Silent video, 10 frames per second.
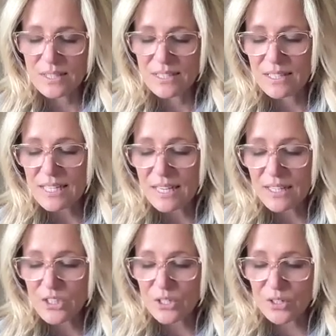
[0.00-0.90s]
Notice the
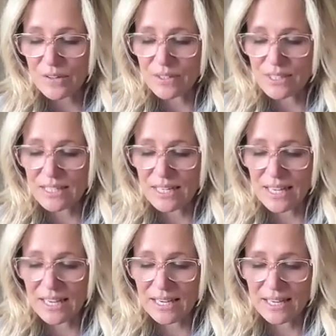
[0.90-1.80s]
texture of it
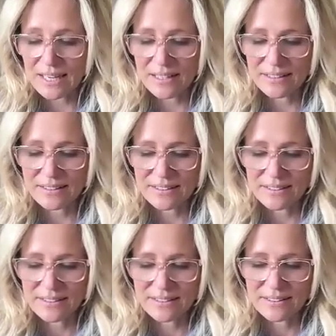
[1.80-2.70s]
today,
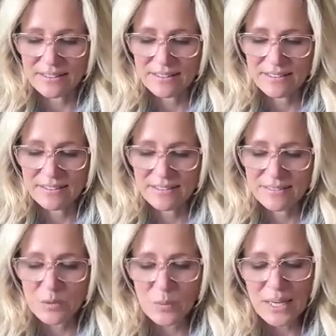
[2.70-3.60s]

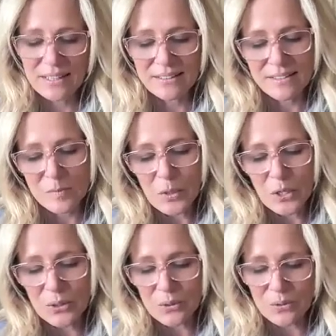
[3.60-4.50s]
the way it
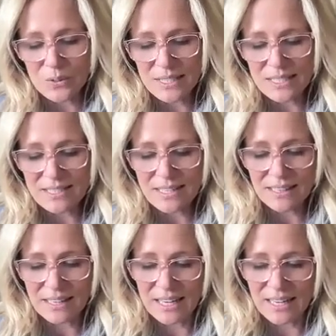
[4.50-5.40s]
sparkles in the
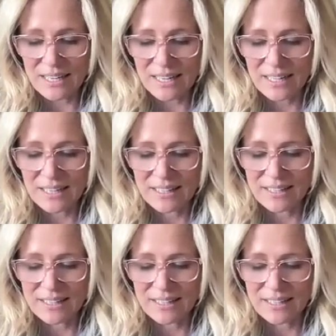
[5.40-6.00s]
sunlight.